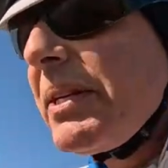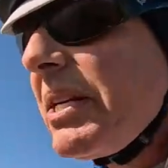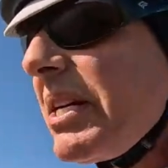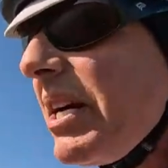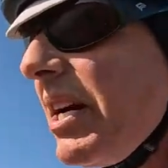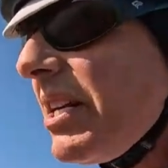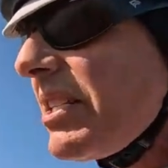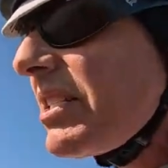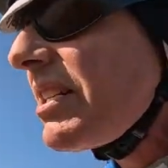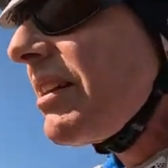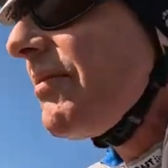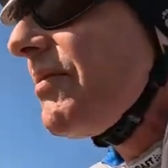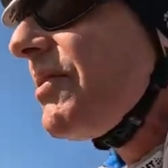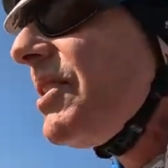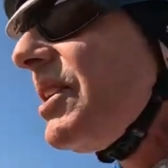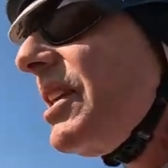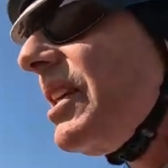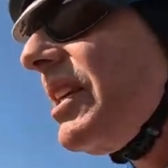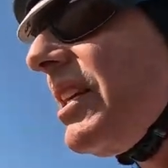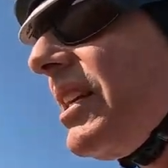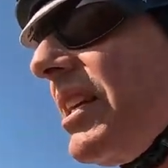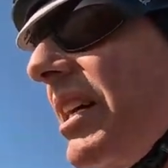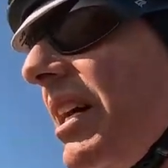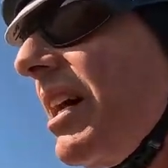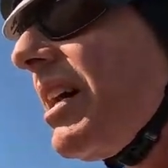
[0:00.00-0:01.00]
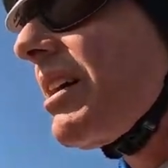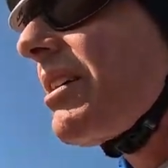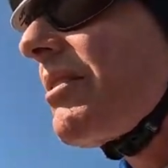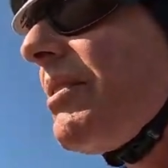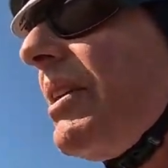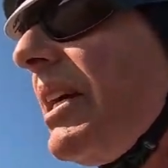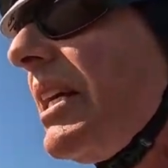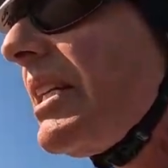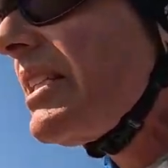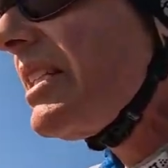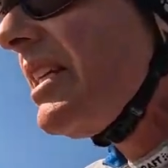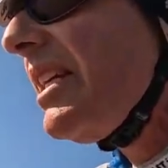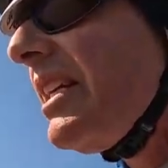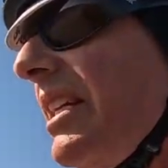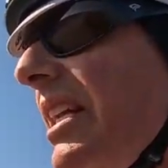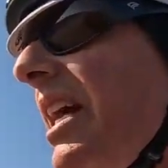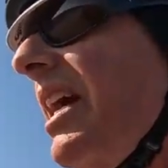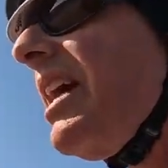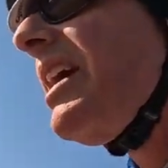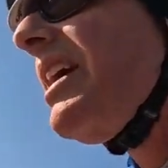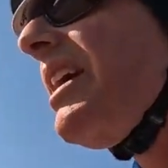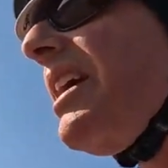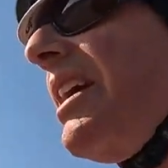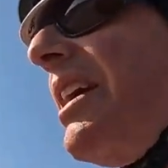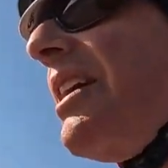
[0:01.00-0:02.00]
because of the creatine.
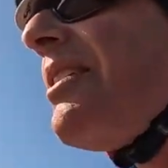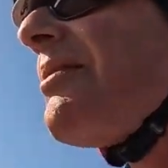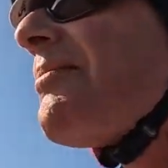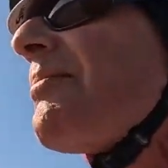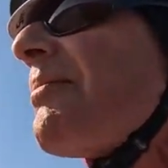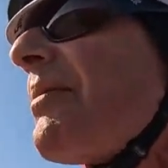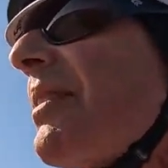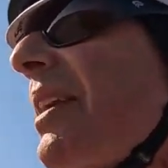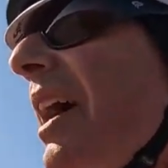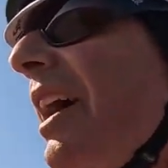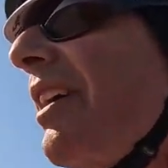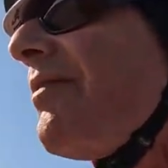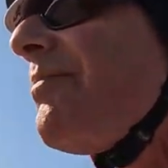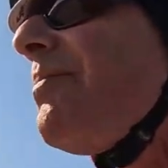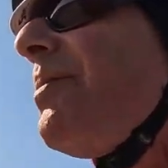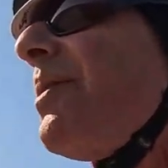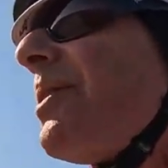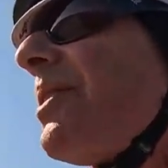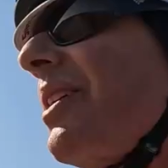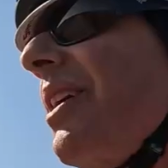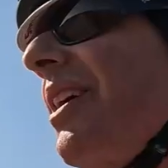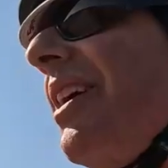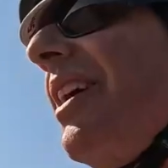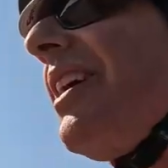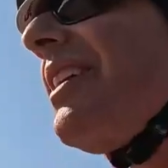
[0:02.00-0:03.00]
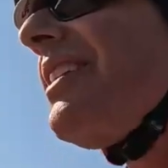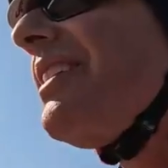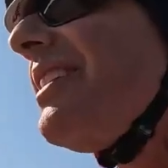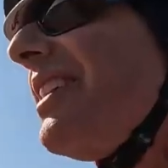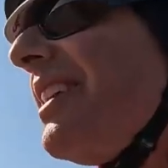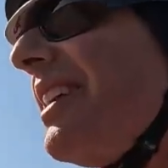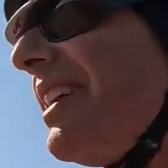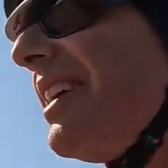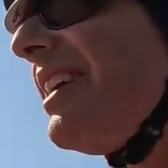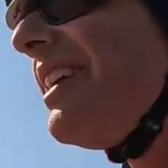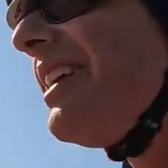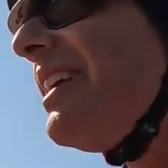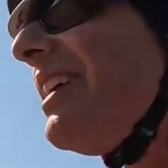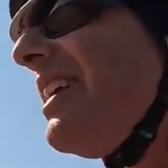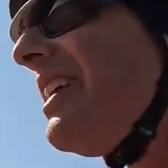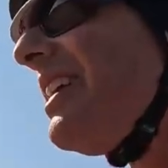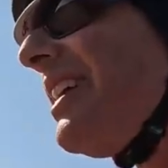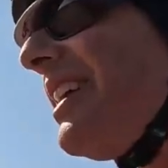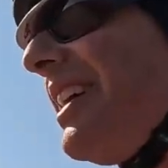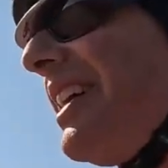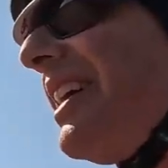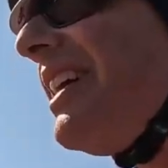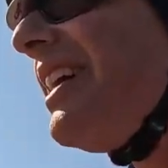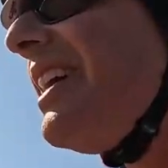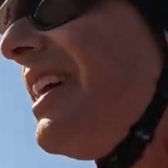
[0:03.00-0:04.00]
I put on
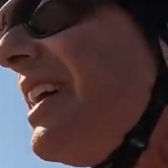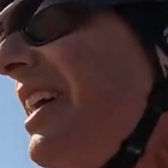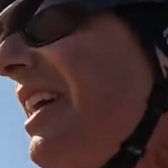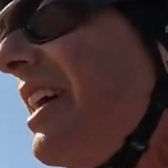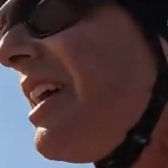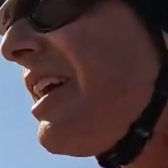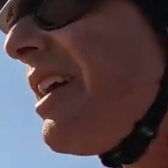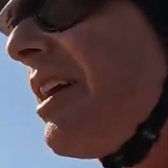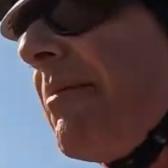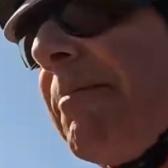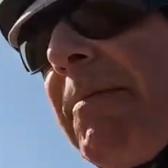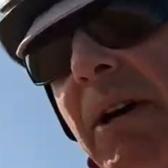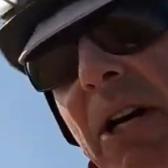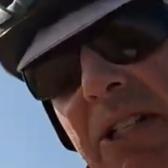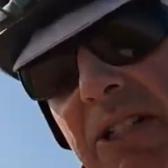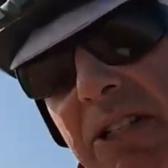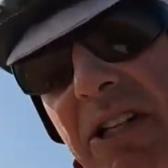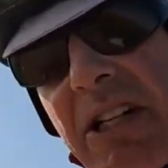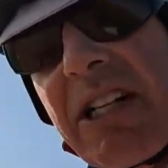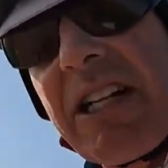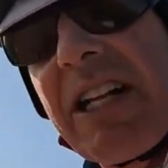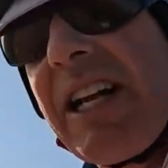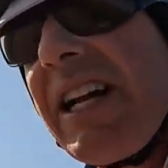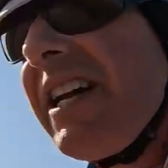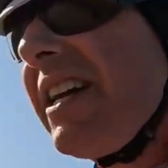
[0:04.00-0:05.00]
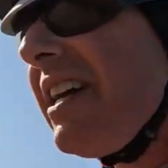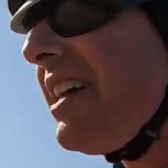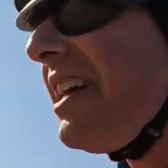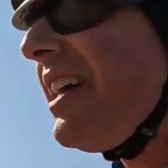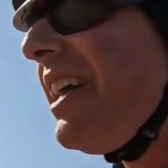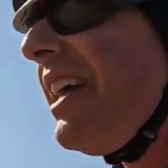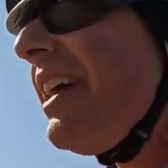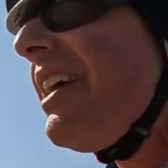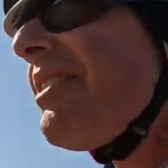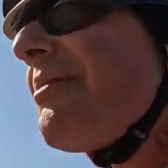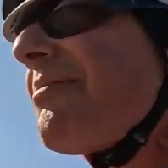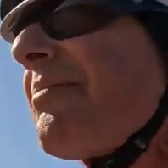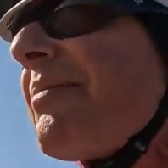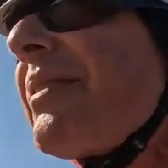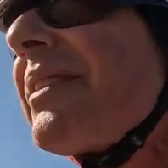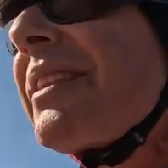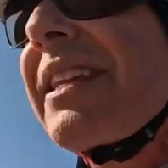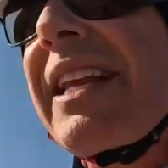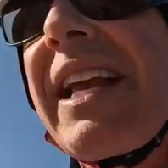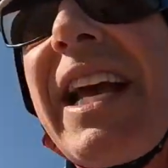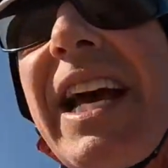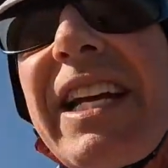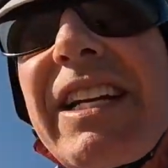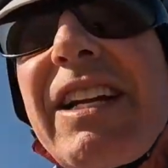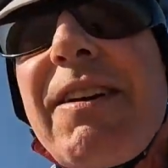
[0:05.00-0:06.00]
muscle,
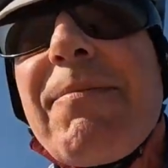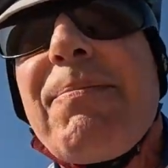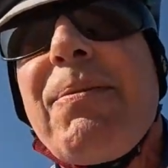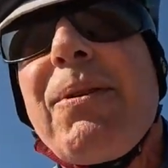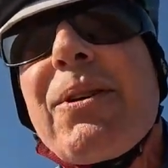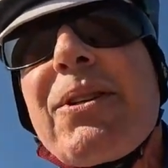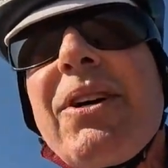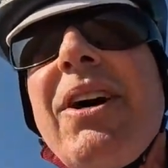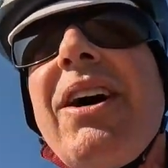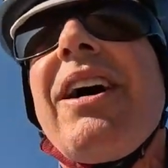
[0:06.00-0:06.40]
and I put